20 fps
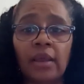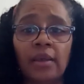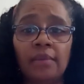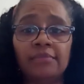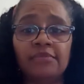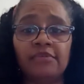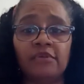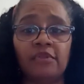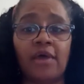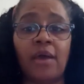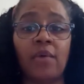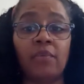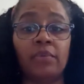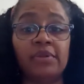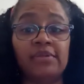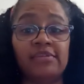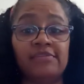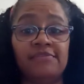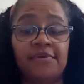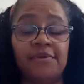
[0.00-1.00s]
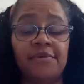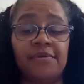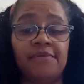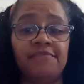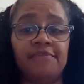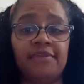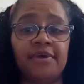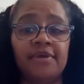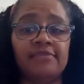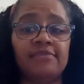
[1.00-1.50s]
So that one is very
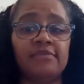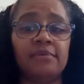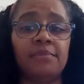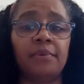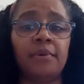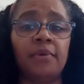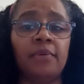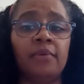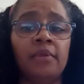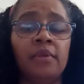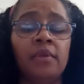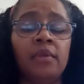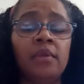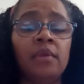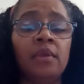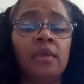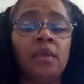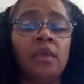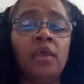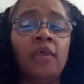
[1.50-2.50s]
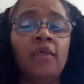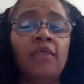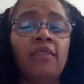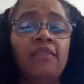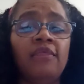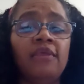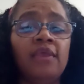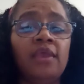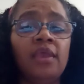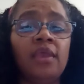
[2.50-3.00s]
flexible.
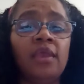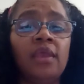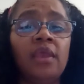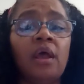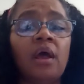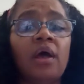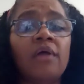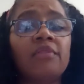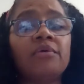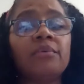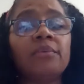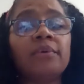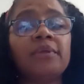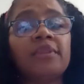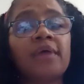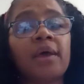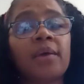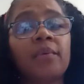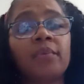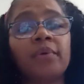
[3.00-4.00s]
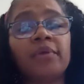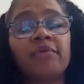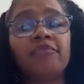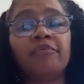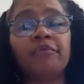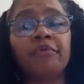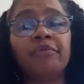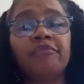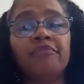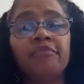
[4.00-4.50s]
The other one that we've
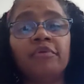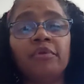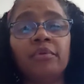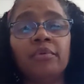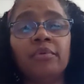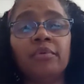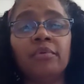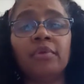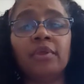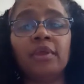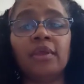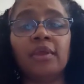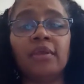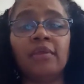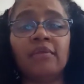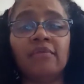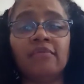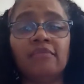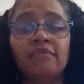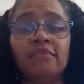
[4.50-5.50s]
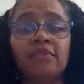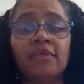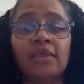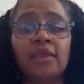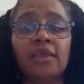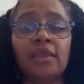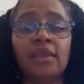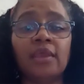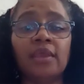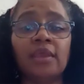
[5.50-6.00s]
reviewed is
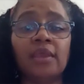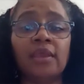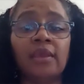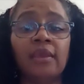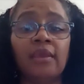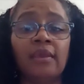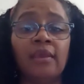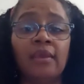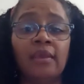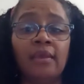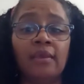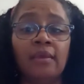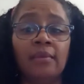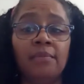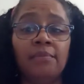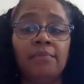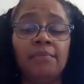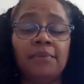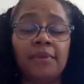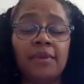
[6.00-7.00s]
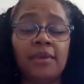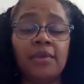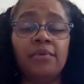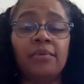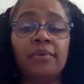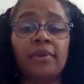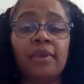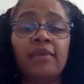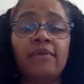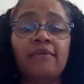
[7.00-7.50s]
the
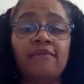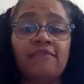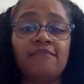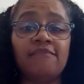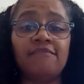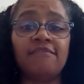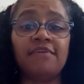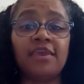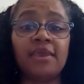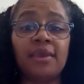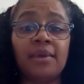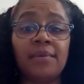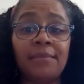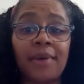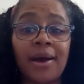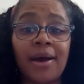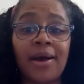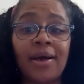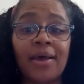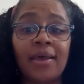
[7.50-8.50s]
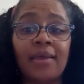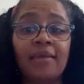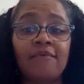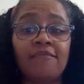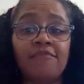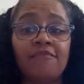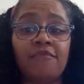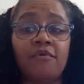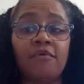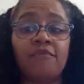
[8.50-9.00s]
Beery VMI
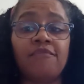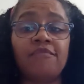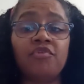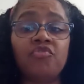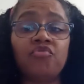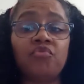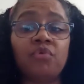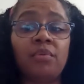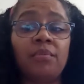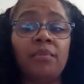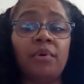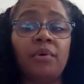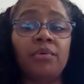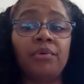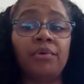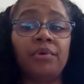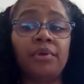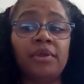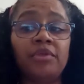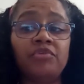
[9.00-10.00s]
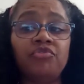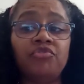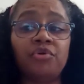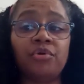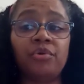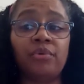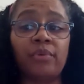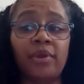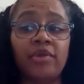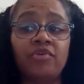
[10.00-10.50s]
for visual motor
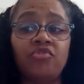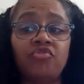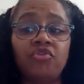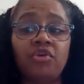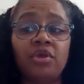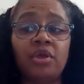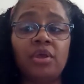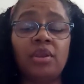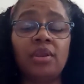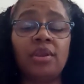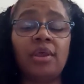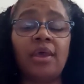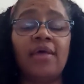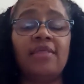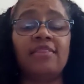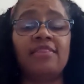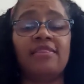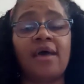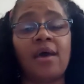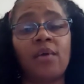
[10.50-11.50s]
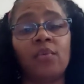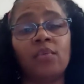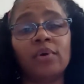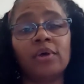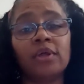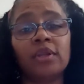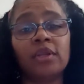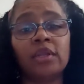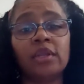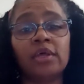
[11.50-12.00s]
integration, and that
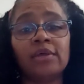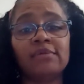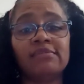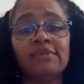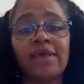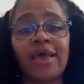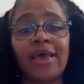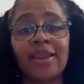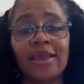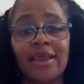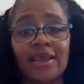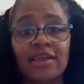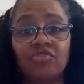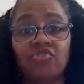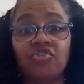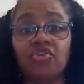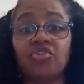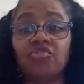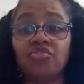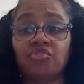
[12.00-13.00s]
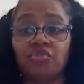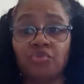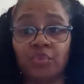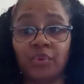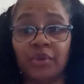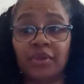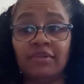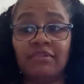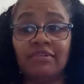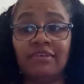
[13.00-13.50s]
one looks at ages
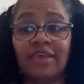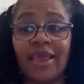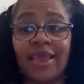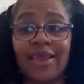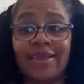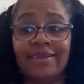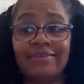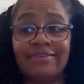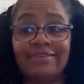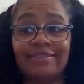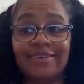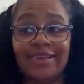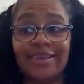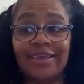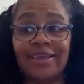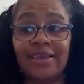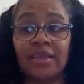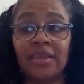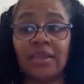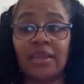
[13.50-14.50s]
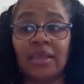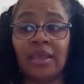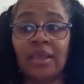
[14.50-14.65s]
3 to 18,